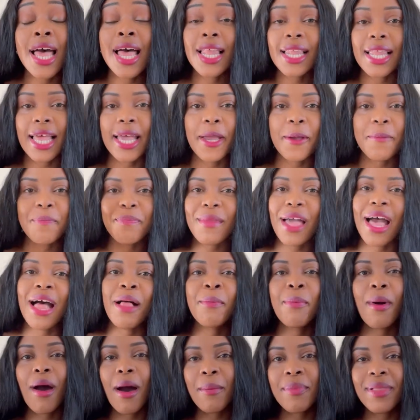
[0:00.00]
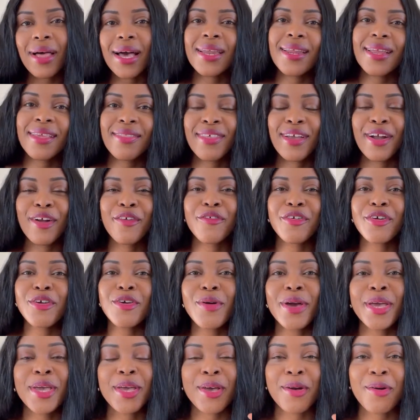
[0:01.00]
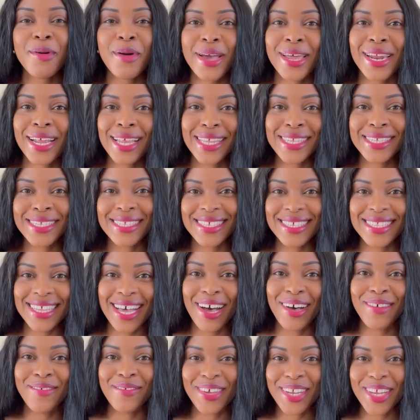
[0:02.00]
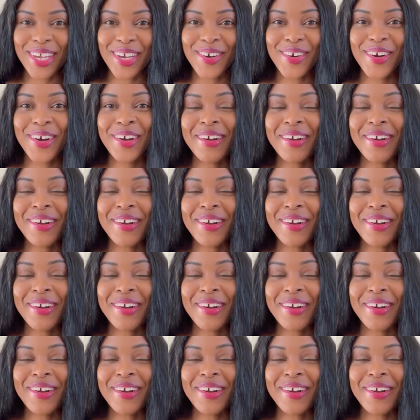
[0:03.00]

Like I'll pop that there for you and you can go ahead and listen to that video. All